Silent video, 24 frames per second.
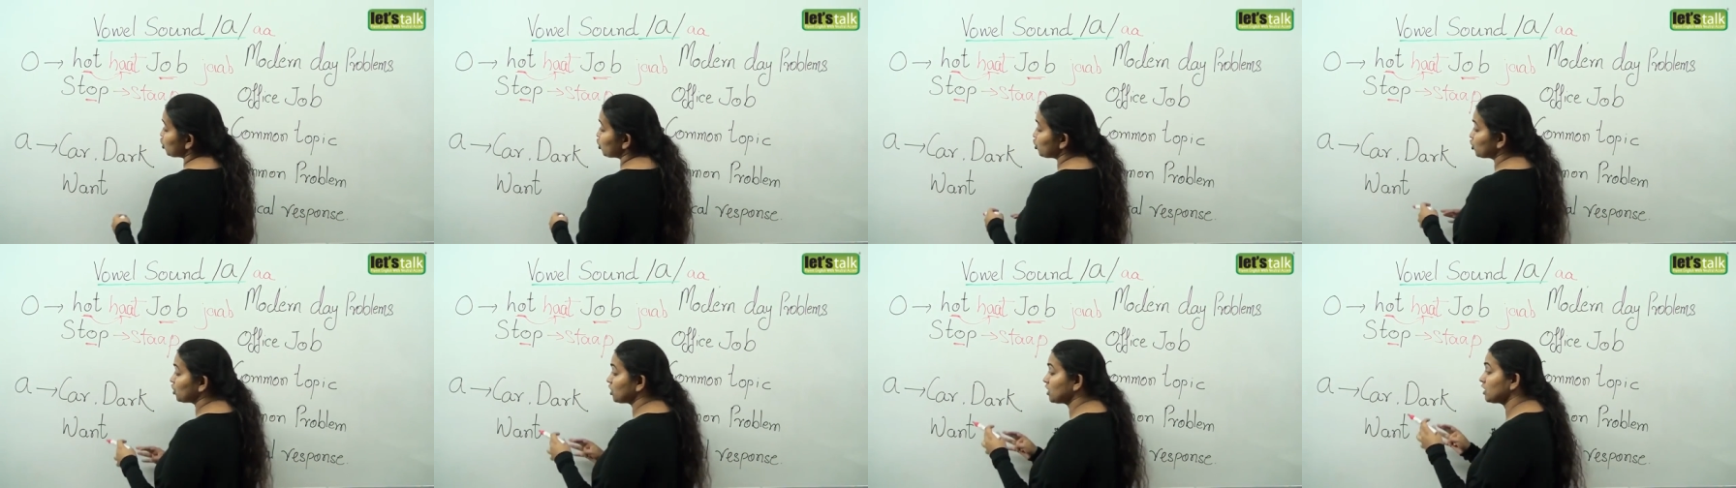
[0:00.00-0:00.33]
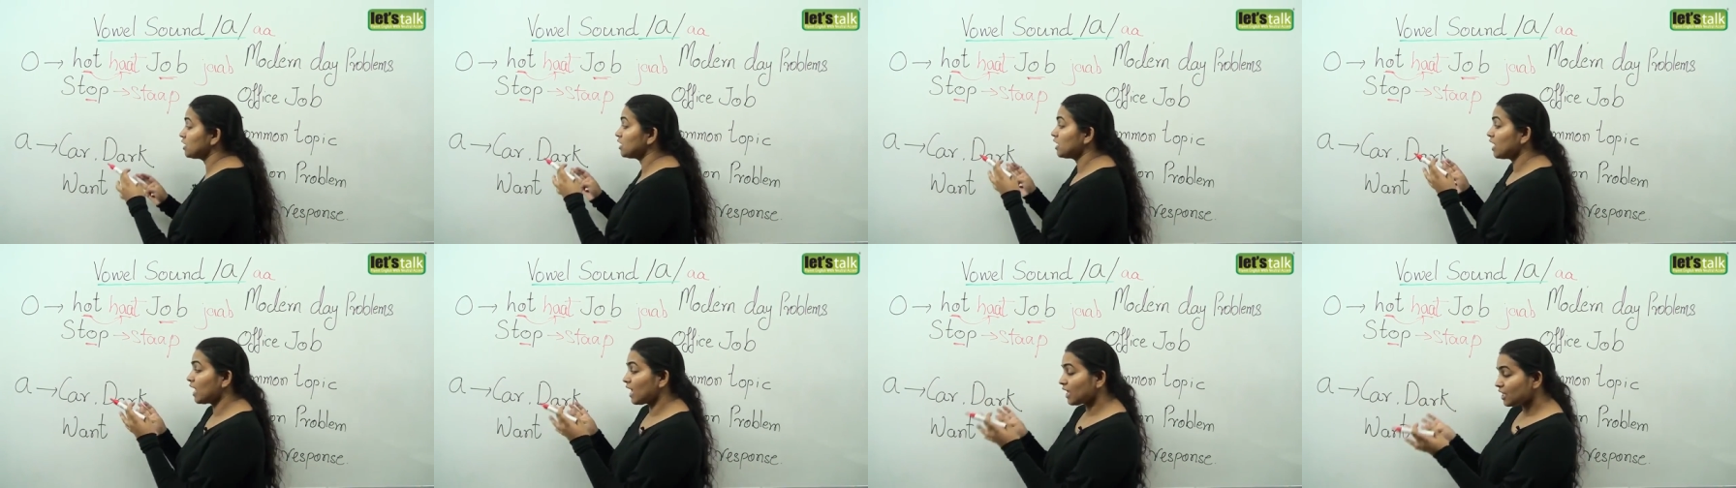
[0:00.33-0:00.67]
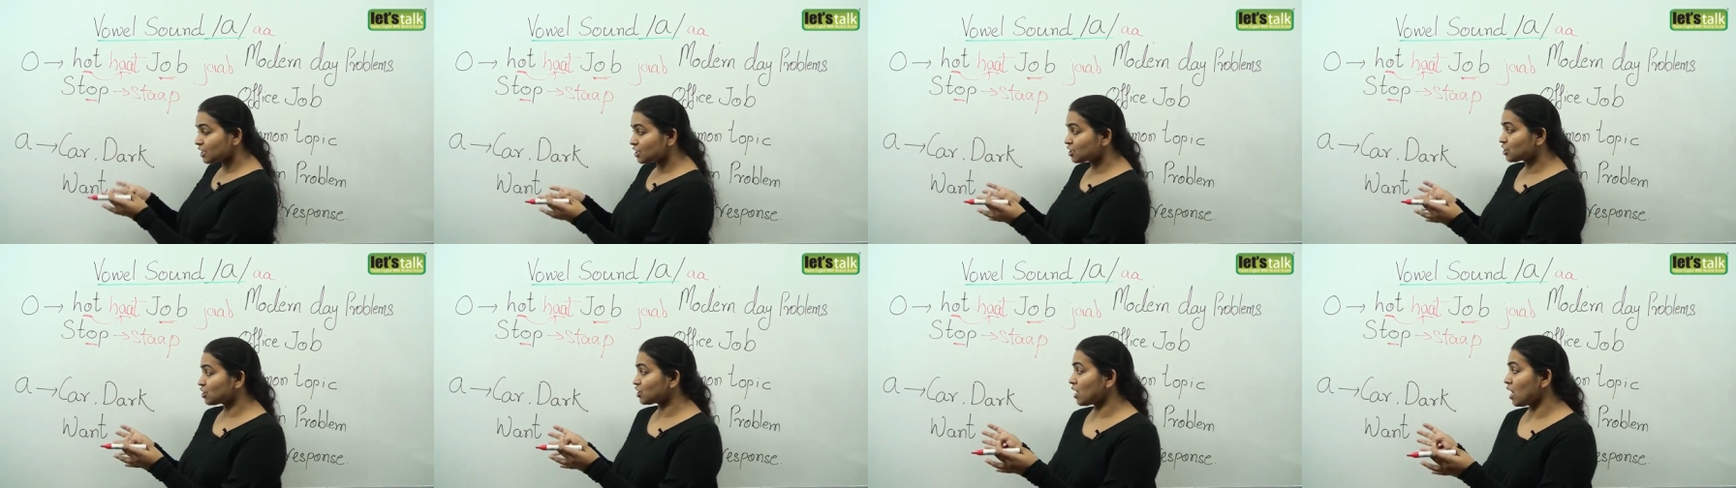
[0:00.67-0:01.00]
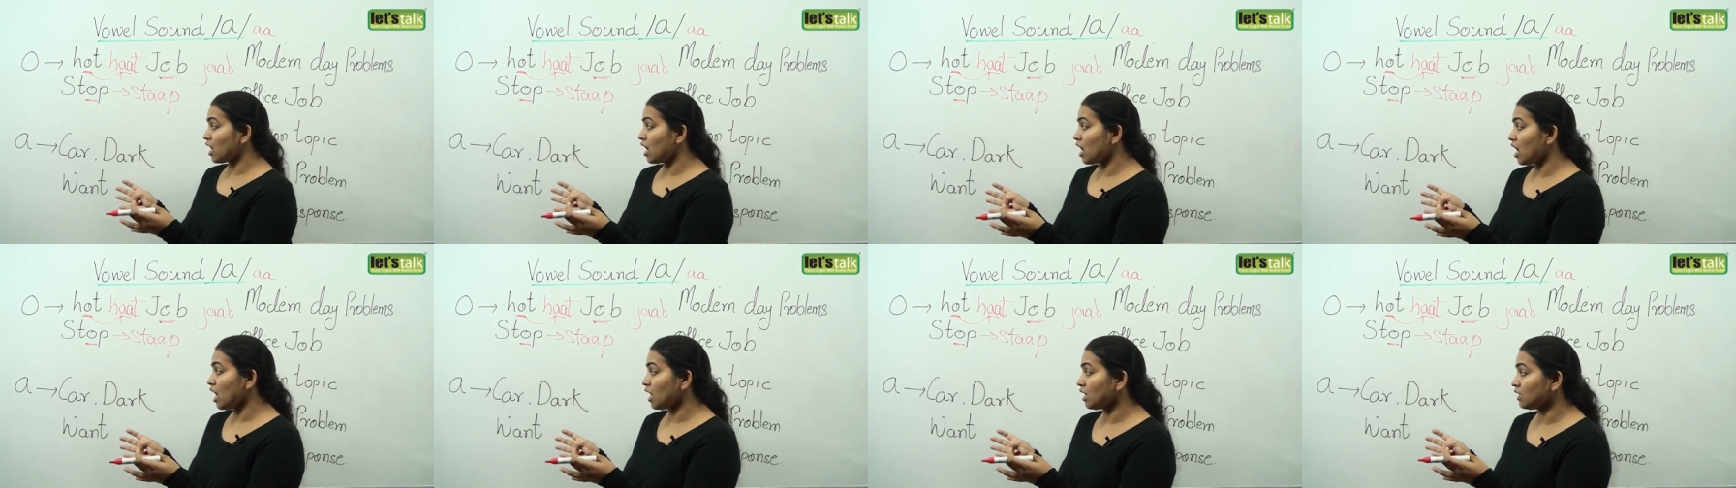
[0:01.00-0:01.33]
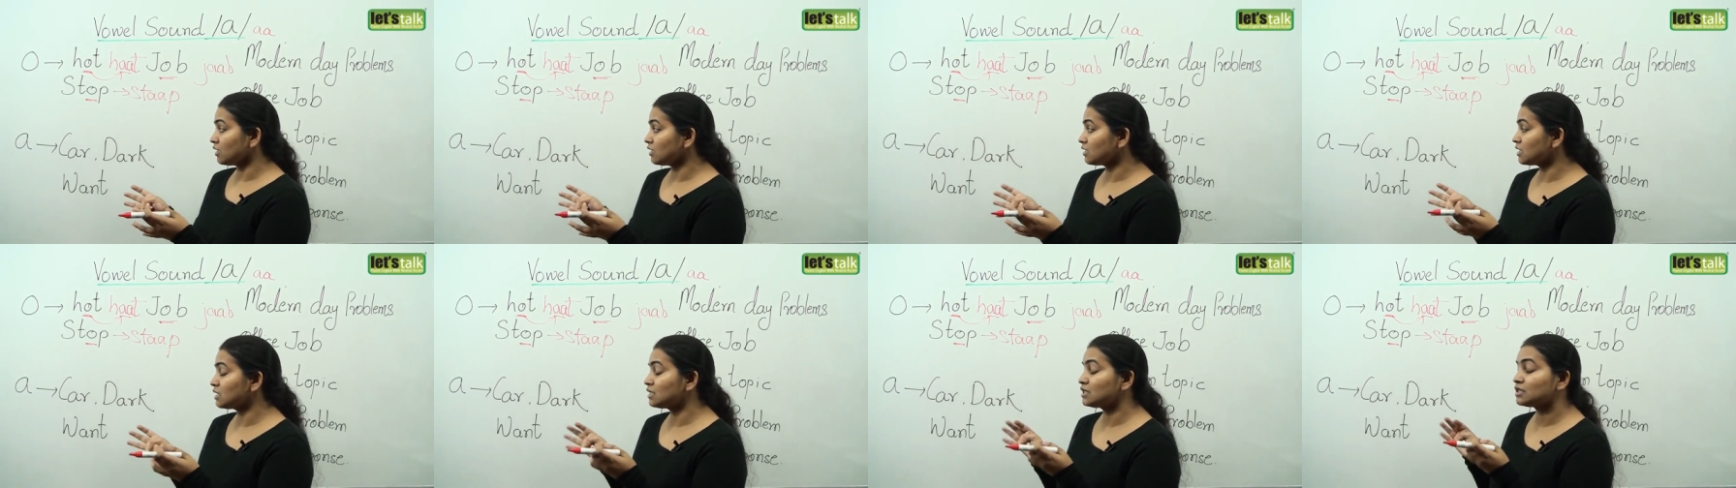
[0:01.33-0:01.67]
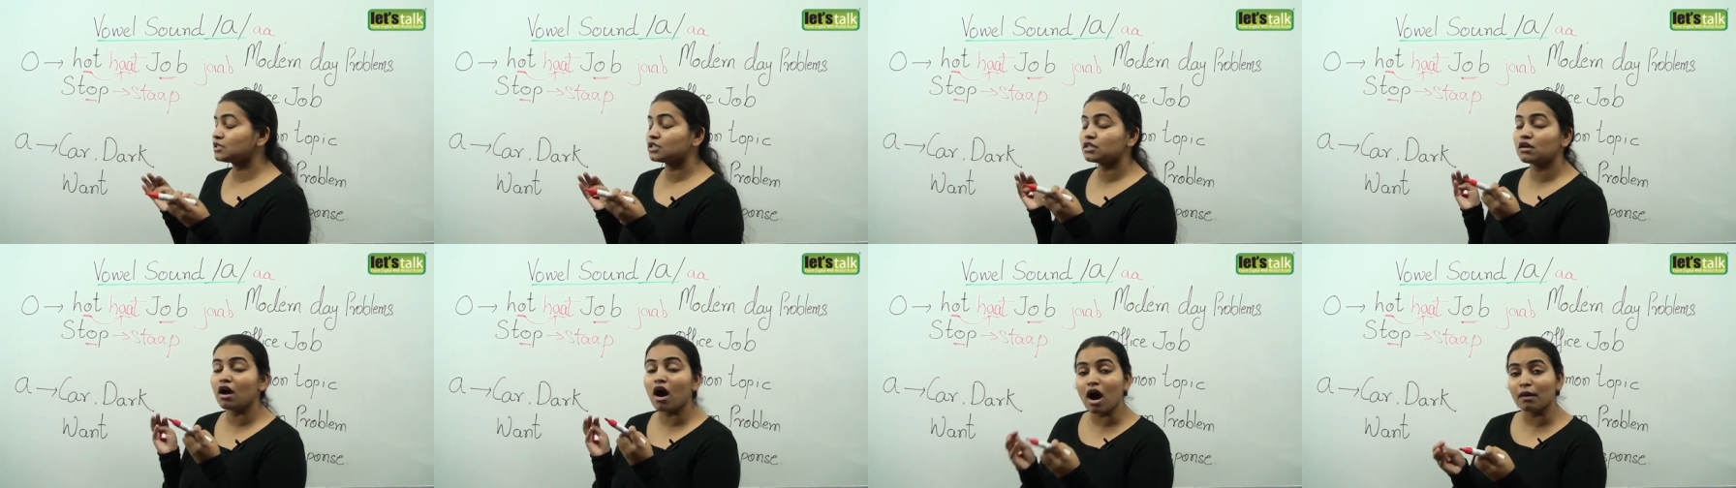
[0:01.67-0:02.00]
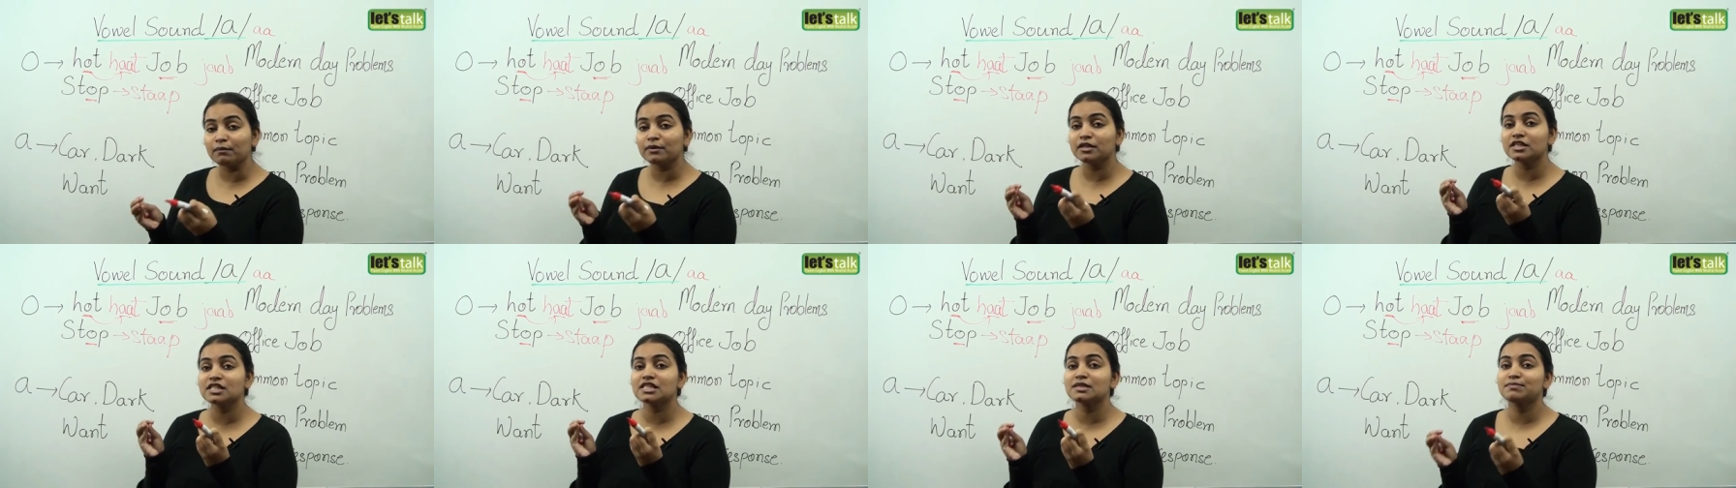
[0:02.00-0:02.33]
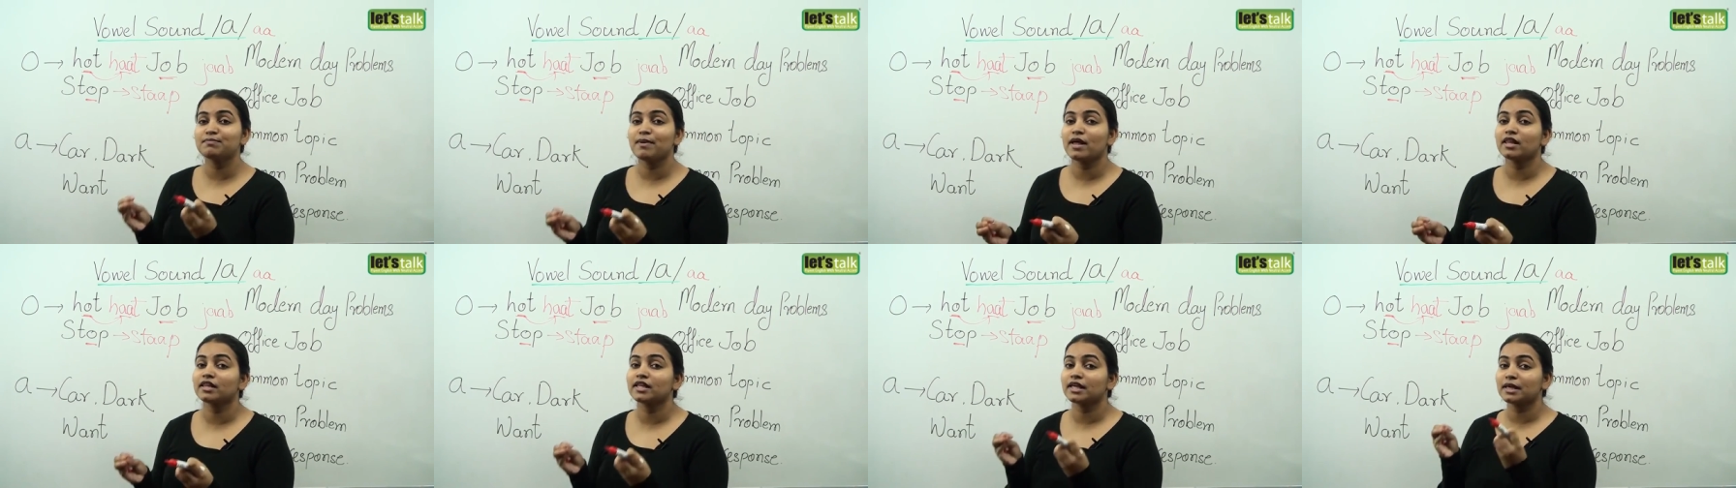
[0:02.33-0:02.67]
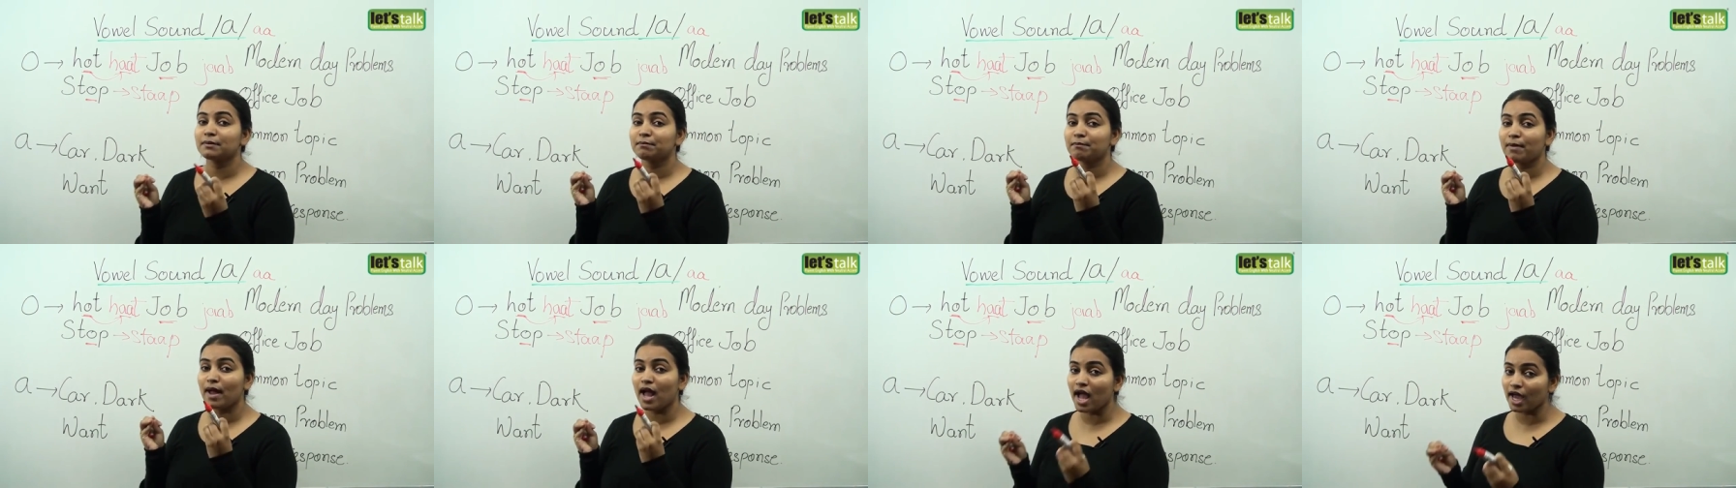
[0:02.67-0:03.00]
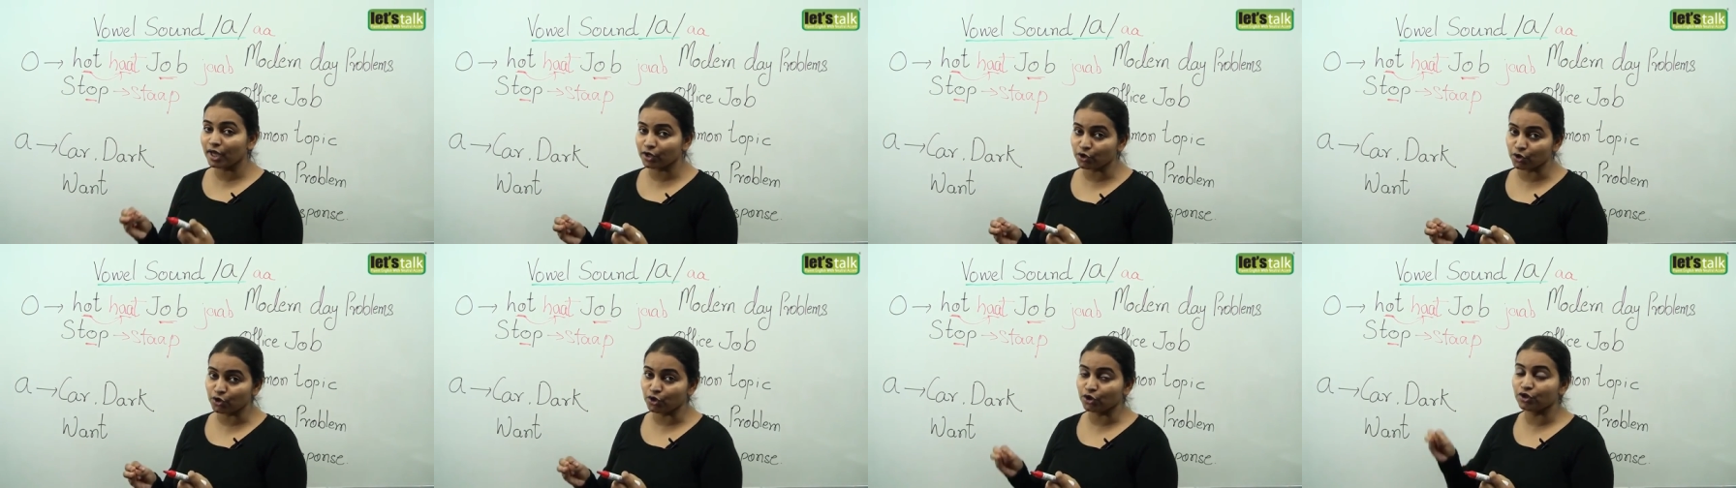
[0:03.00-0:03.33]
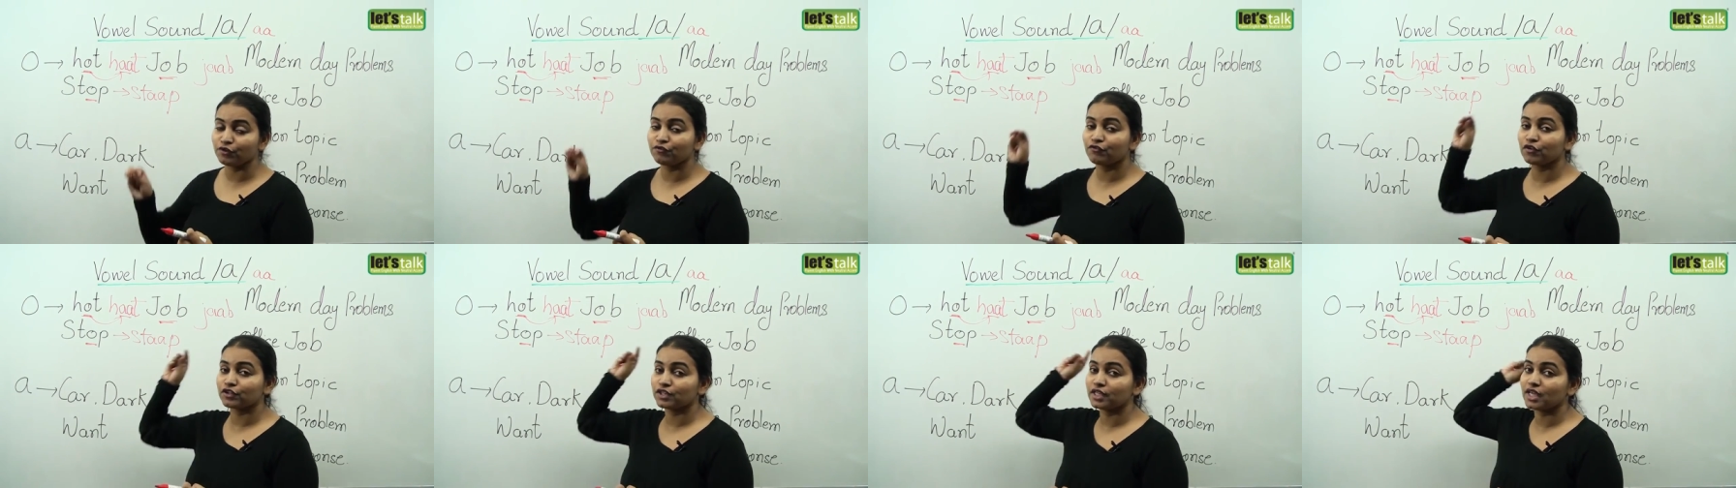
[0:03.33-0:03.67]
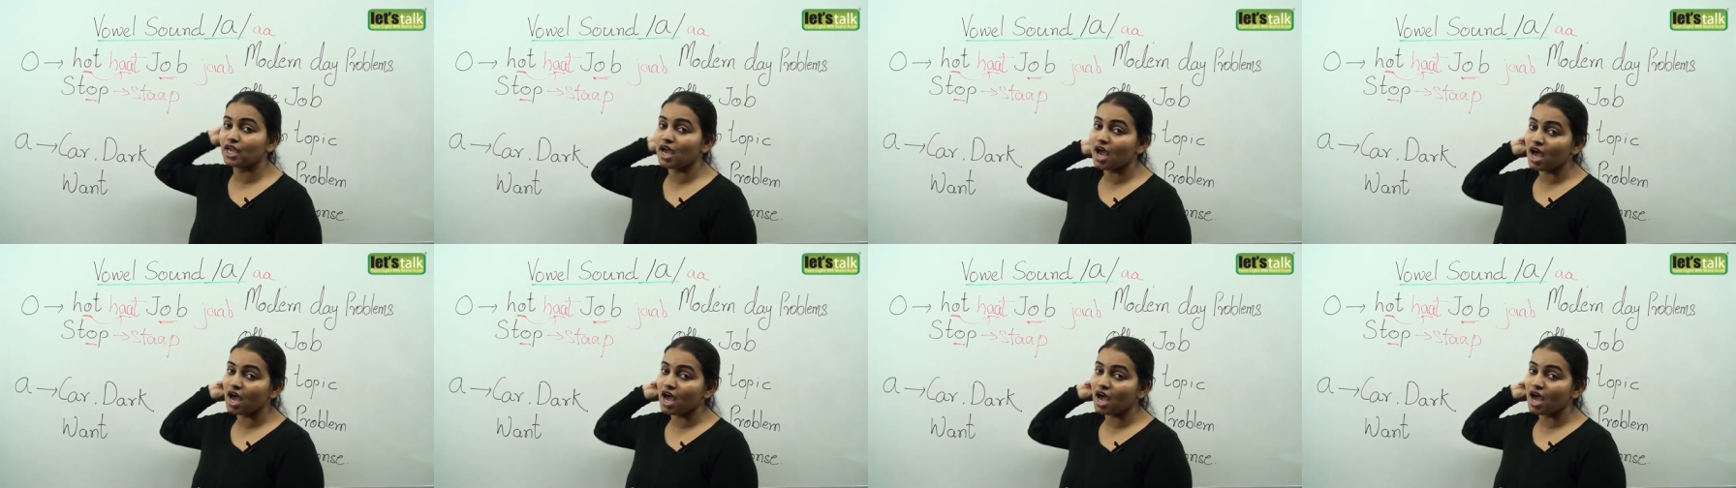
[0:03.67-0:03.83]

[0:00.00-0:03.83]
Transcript: to the next uh, common spelling pattern for the